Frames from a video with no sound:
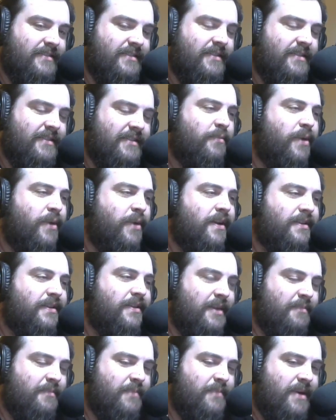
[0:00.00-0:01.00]
Bring us
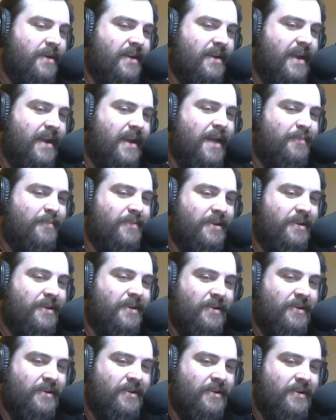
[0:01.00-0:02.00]
up on a happy note,
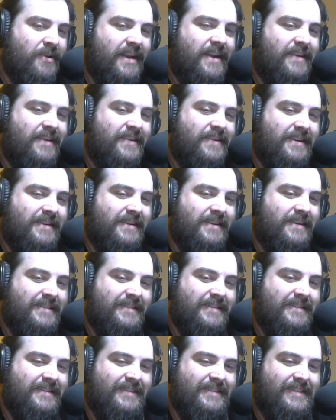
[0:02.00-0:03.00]
Eric.
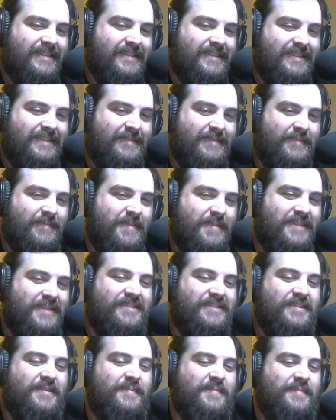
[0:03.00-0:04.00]

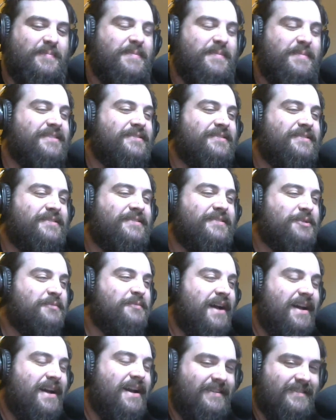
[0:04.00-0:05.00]
Mr.
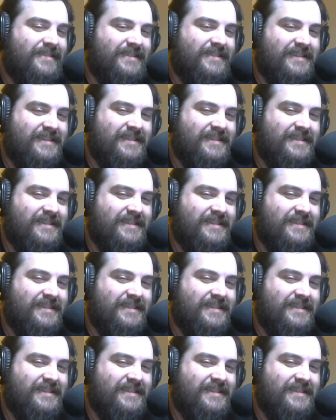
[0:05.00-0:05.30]
Smiles.